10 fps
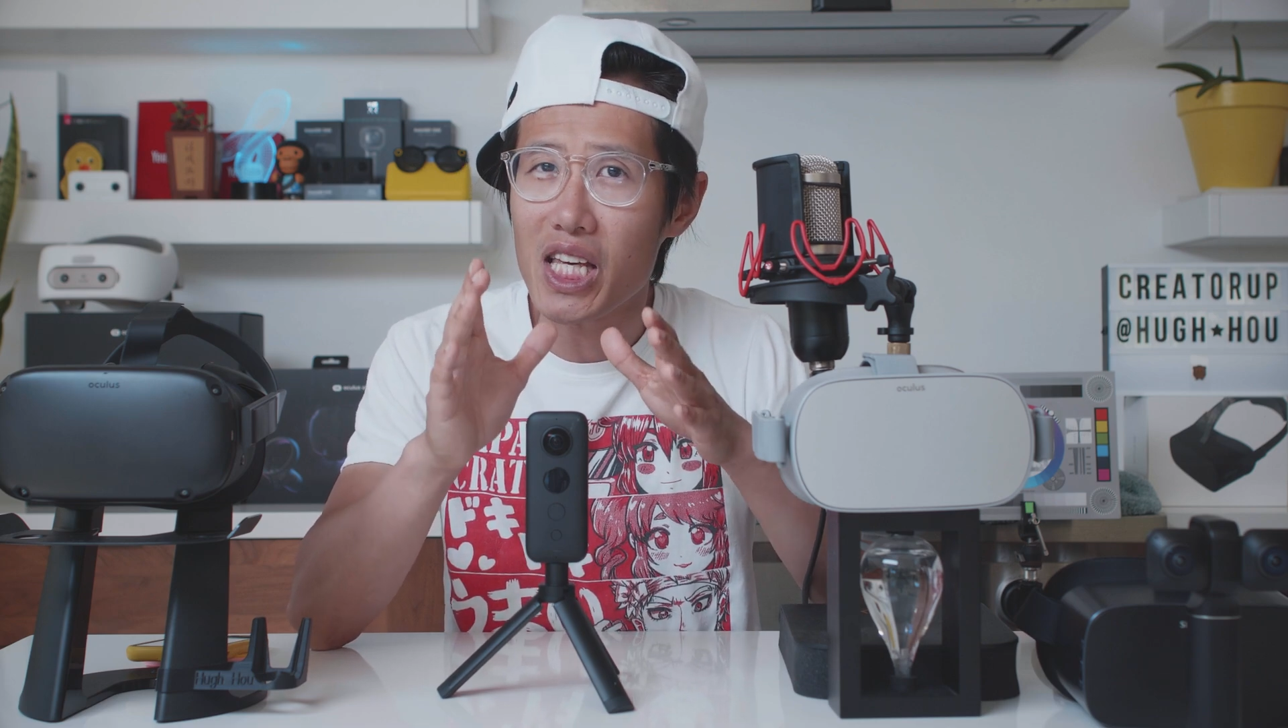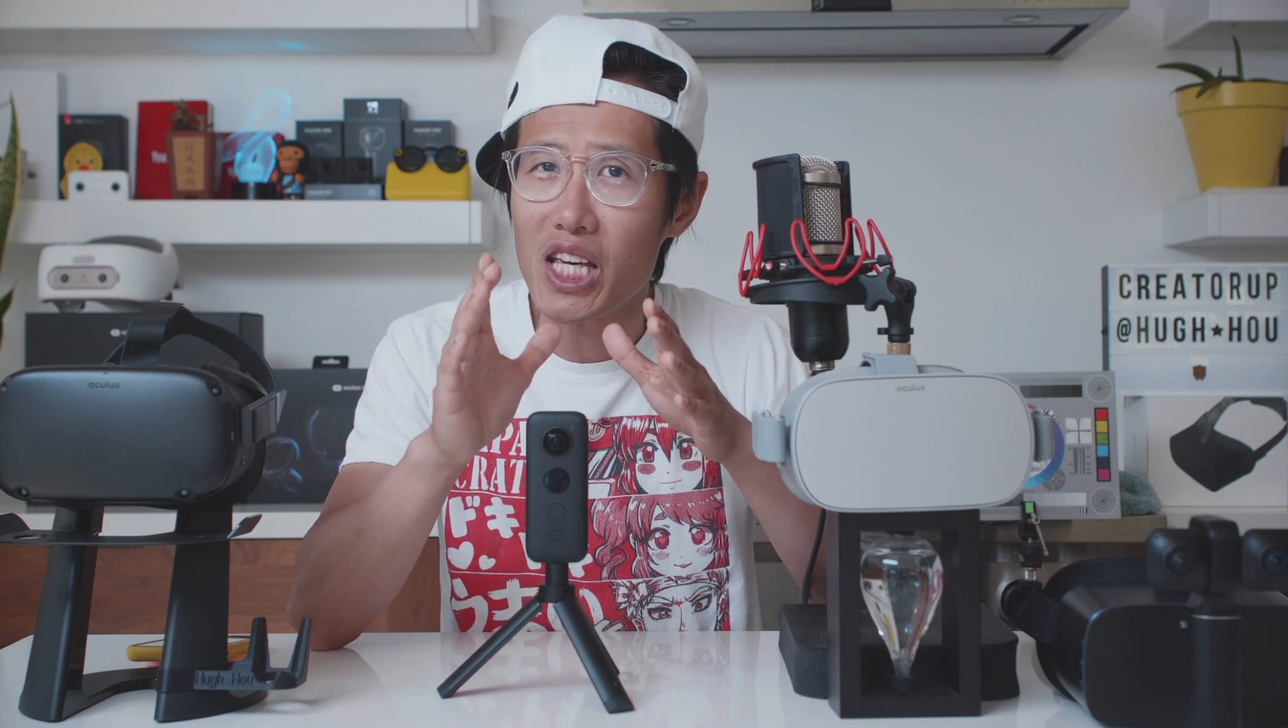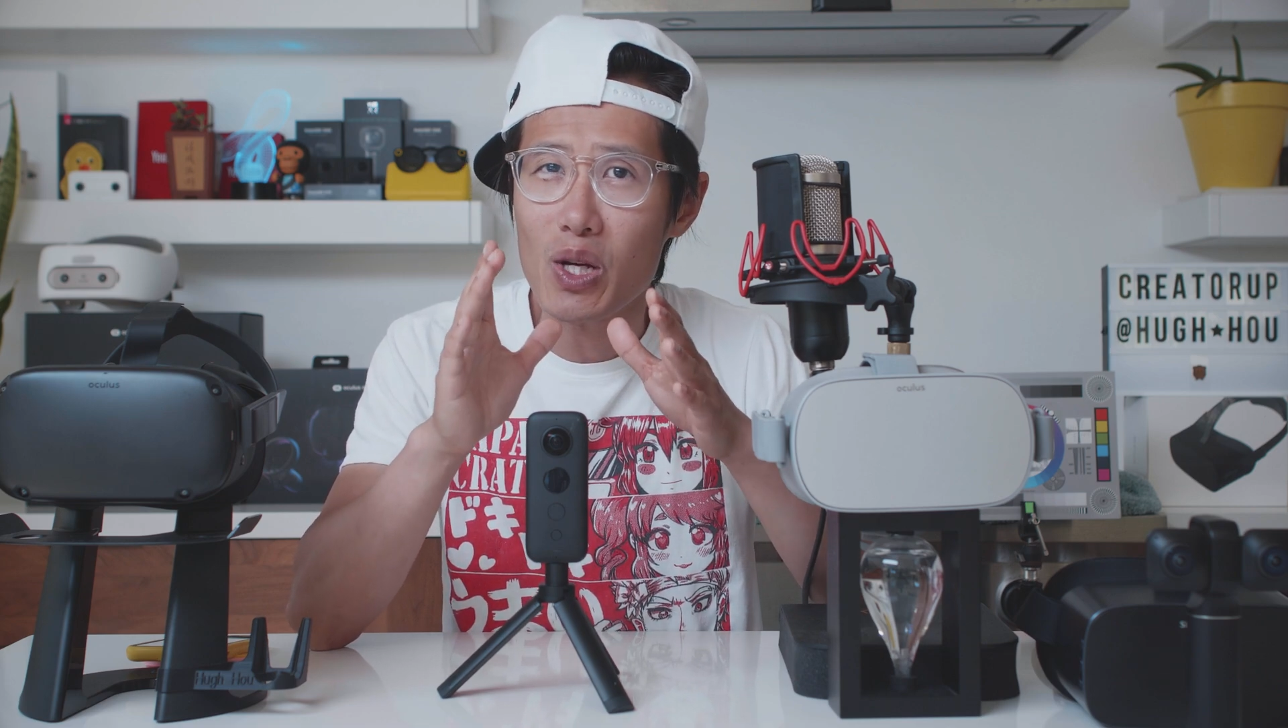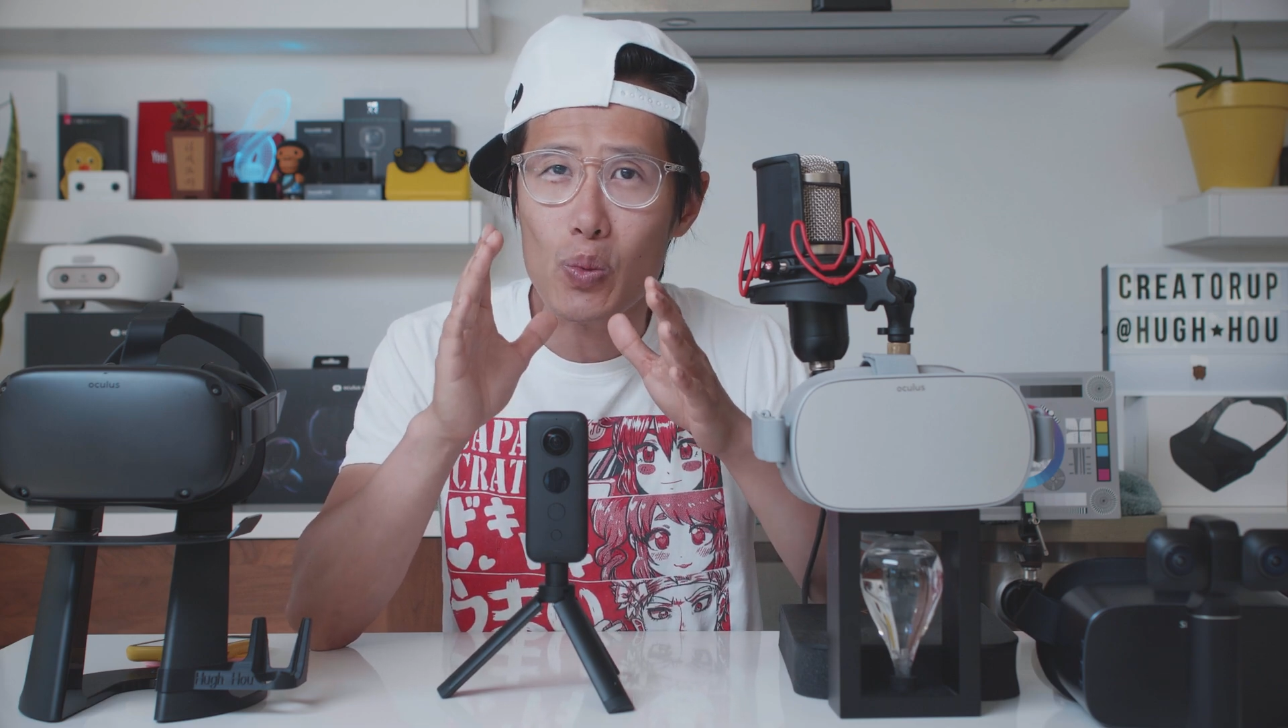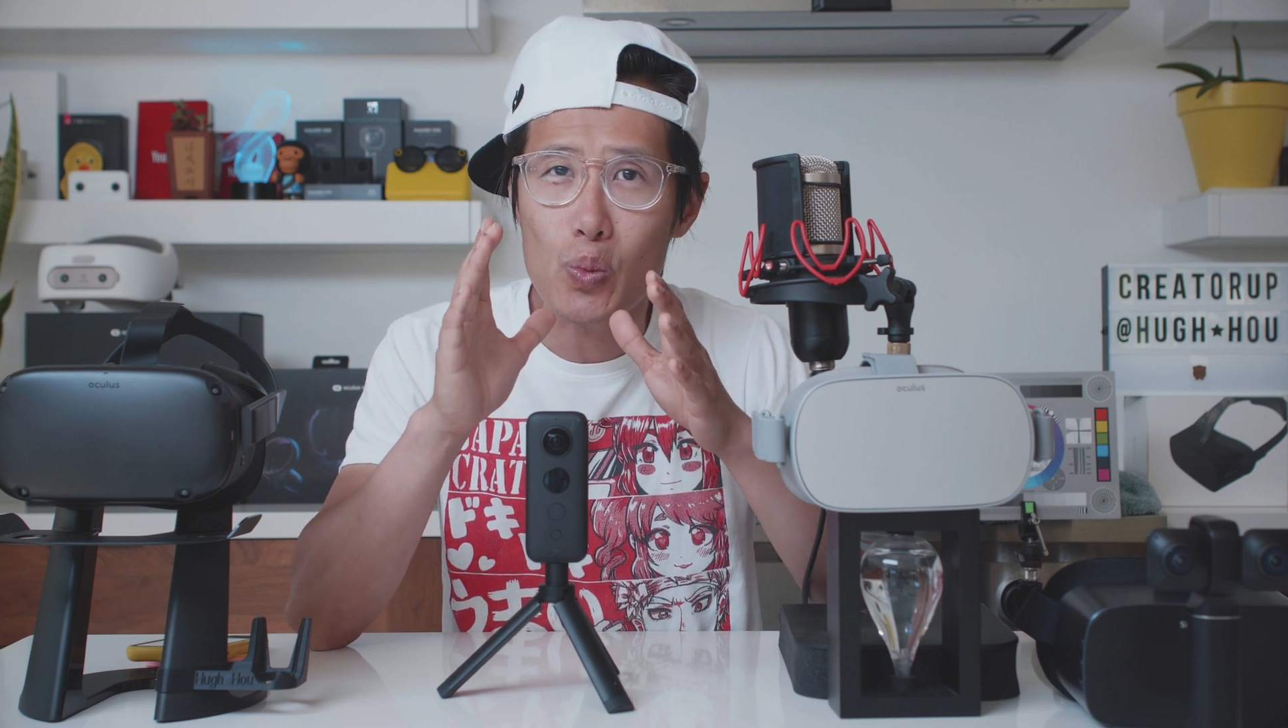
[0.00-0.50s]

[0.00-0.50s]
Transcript: key